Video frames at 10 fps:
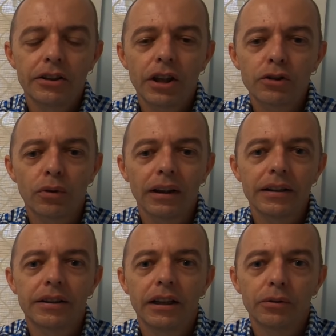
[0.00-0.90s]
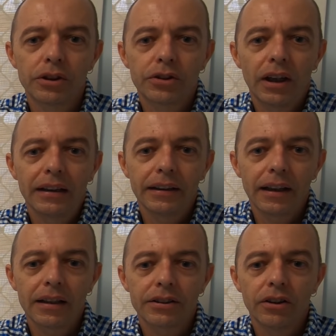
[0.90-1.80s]
just released into Australia
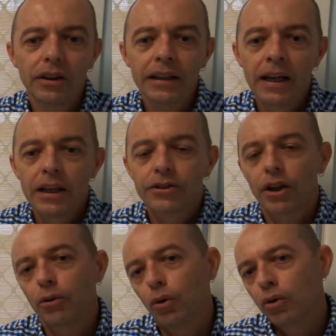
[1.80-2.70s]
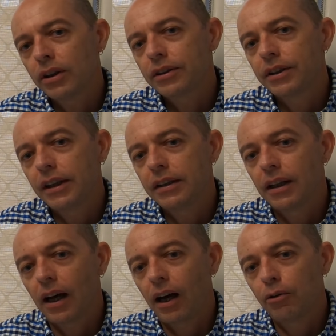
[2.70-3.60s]
last night. So orders did
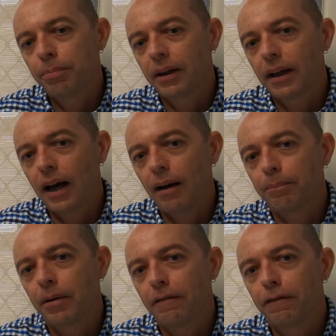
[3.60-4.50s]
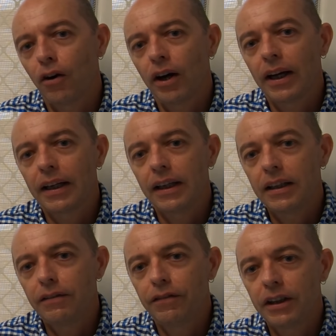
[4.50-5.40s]
open up via
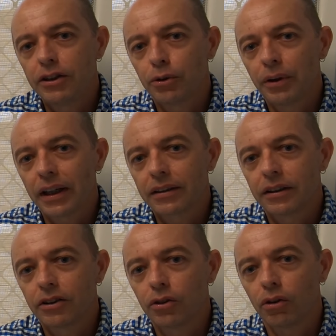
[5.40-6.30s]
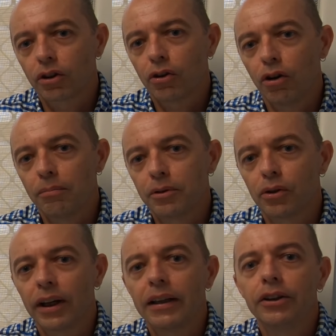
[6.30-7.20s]

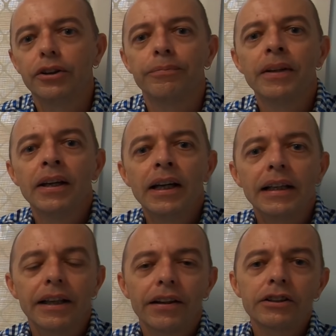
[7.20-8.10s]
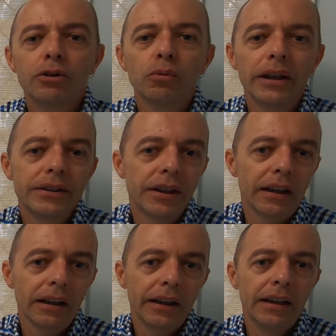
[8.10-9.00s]
evdirect.com.au. Now that's a
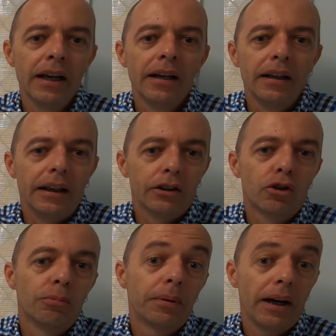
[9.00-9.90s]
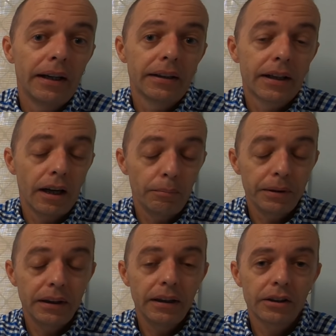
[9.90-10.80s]
recently incorporated
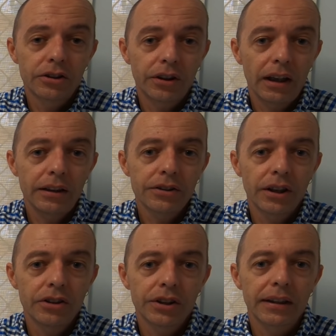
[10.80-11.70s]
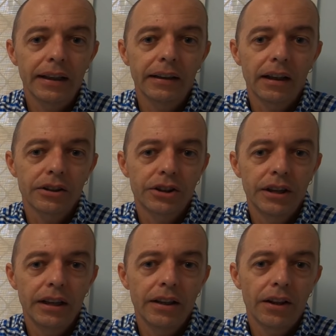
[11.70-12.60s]
company in Australia. So just late last
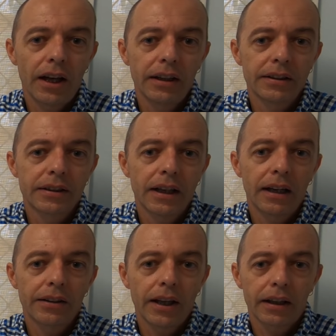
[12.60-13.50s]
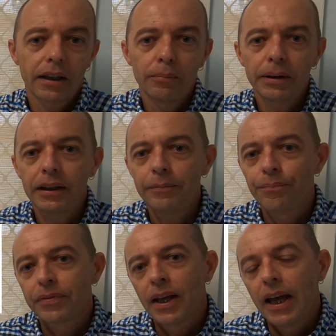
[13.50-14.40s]
year, they started that company.
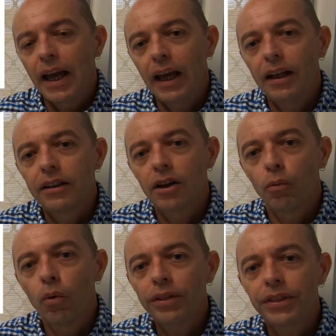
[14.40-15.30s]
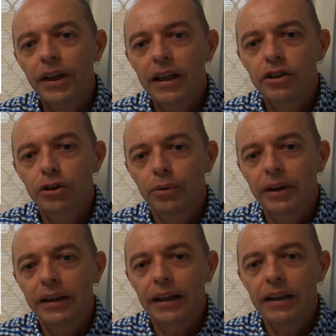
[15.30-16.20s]
And what they're
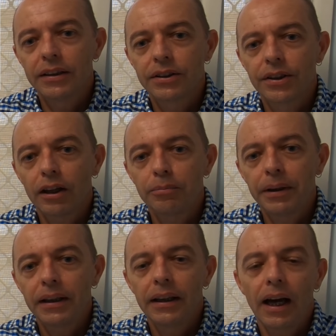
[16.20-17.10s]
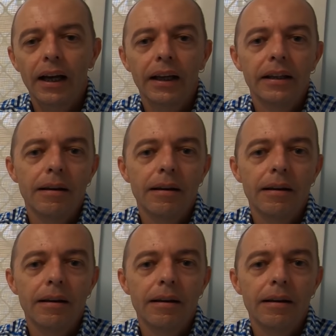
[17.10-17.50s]
doing is they'll be a